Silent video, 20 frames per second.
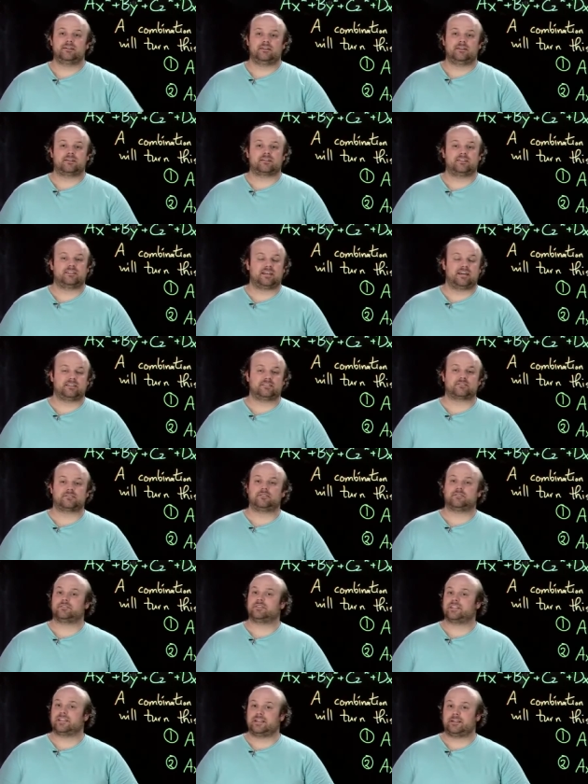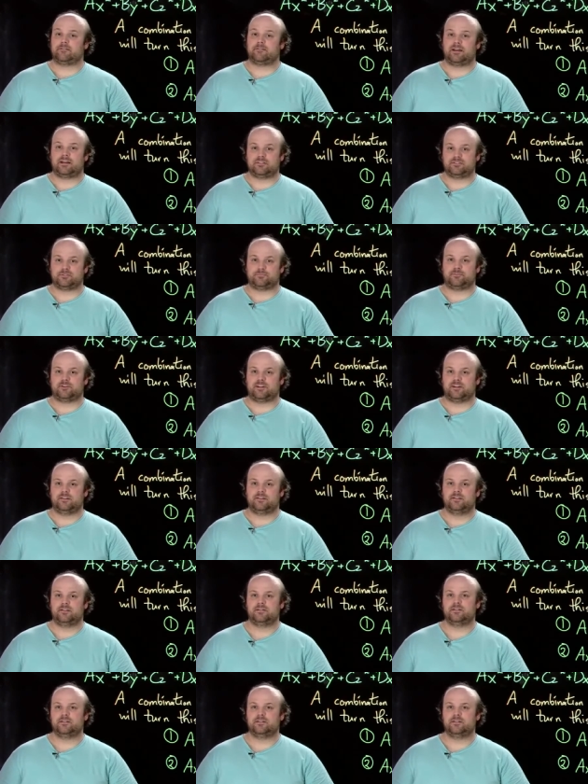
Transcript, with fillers: a class called linear algebra.